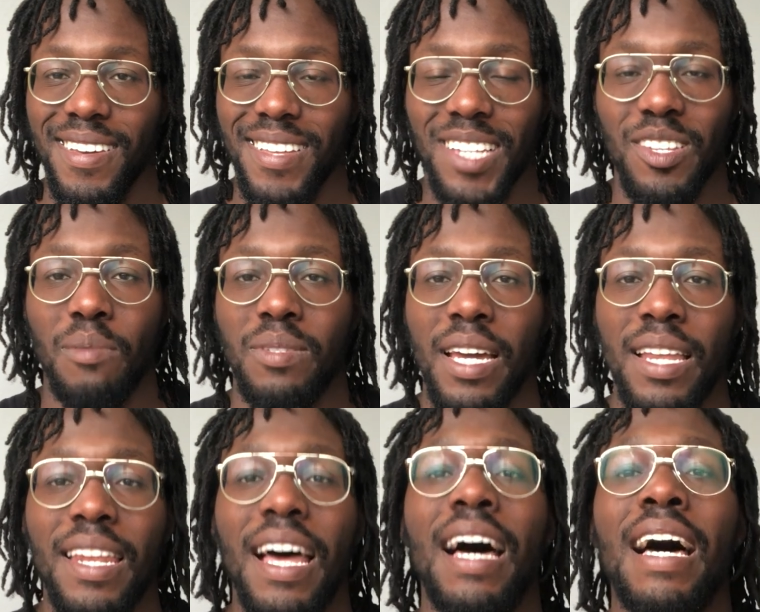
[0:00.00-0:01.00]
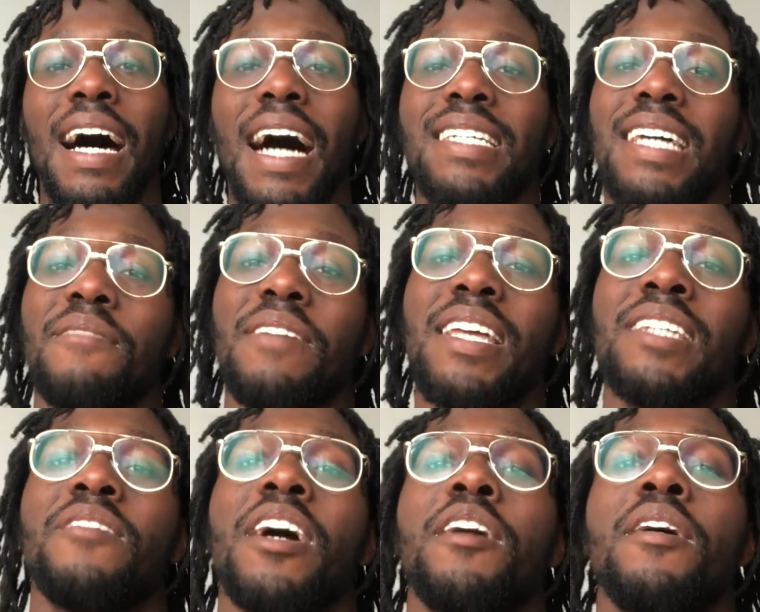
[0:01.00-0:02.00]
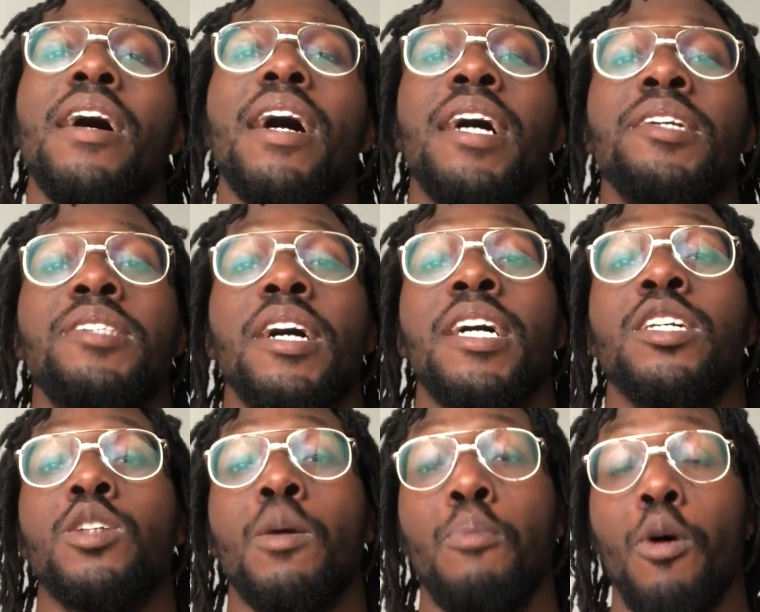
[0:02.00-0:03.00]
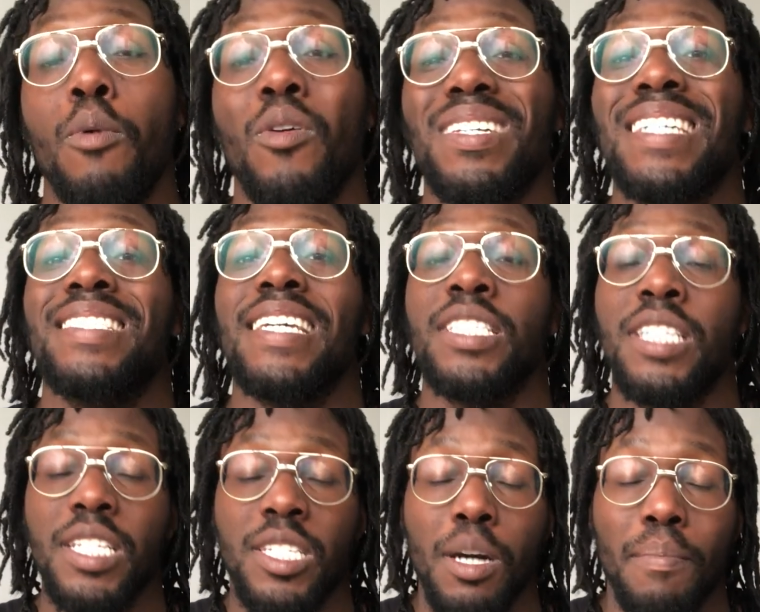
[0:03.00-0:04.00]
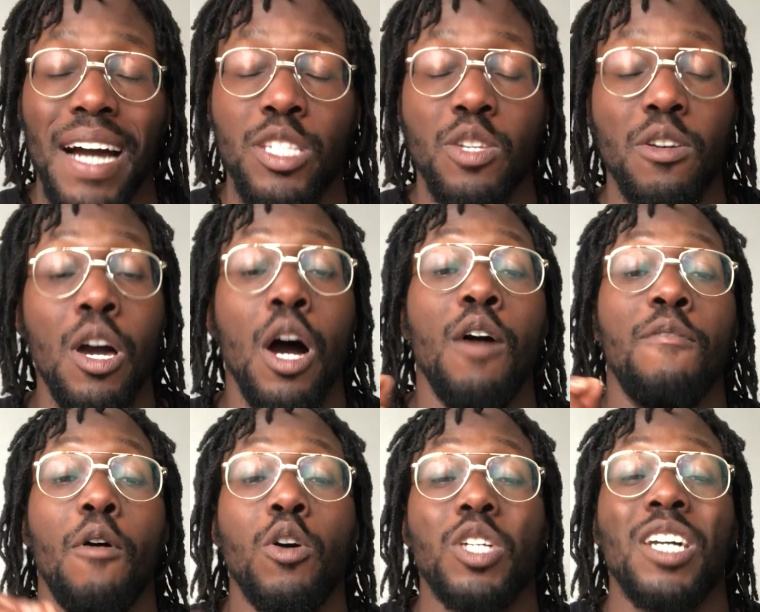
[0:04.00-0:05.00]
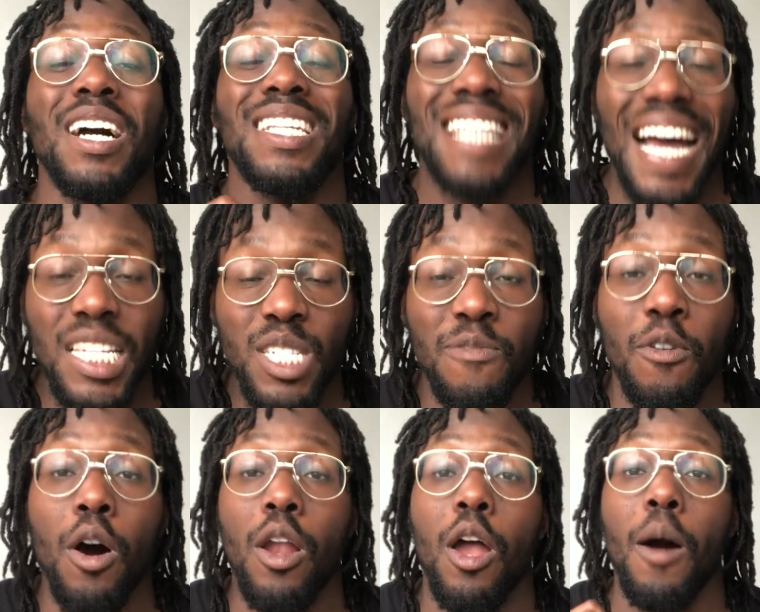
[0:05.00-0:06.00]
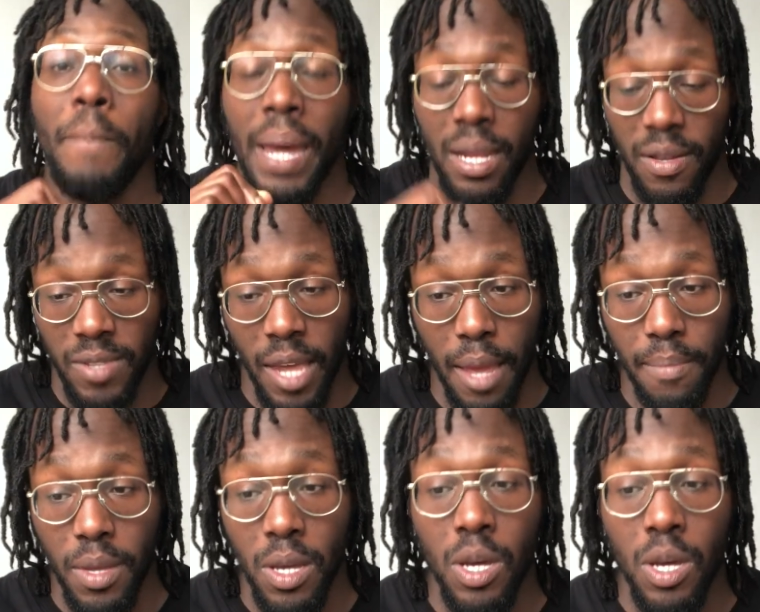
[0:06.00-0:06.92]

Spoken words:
That's what I'm saying in that. As I read, it's important, because it teaches your mind to focus on a task for a long period of time.